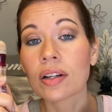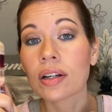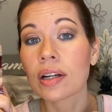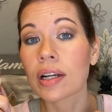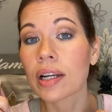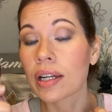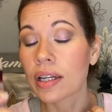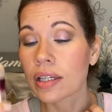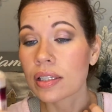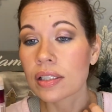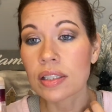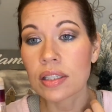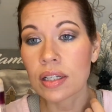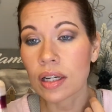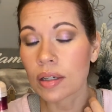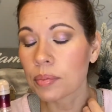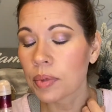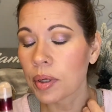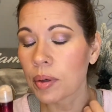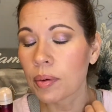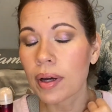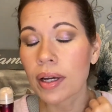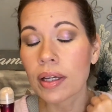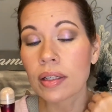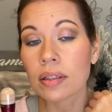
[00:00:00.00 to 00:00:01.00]
It has done me
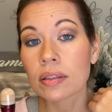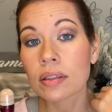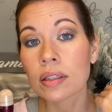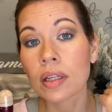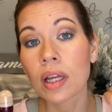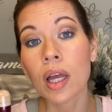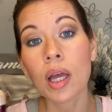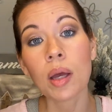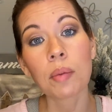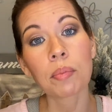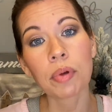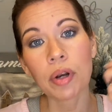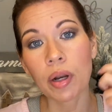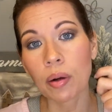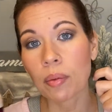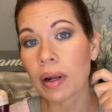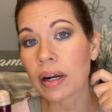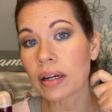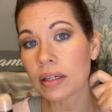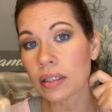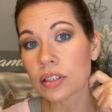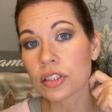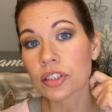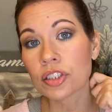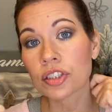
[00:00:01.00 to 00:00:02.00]
well, but I wanted
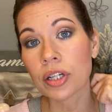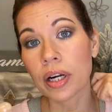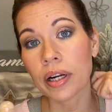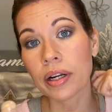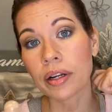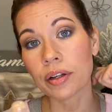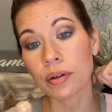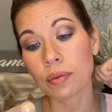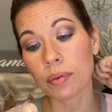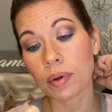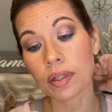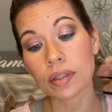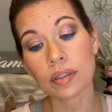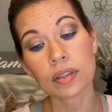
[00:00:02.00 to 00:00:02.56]
to try a new one.